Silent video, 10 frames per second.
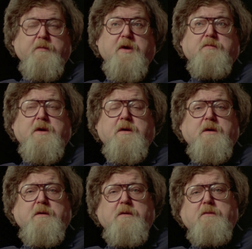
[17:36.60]
But
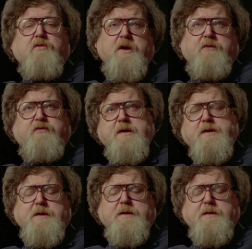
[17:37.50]
my wife
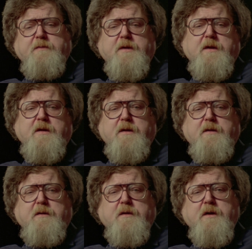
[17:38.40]
insisted that
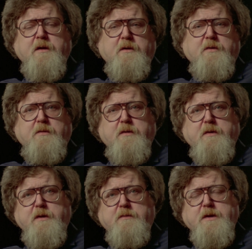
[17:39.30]
I go,
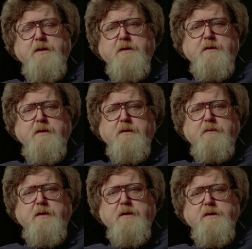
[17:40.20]
and there was an
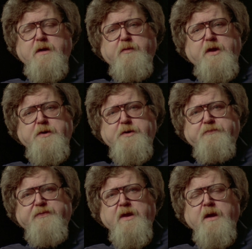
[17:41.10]
examination.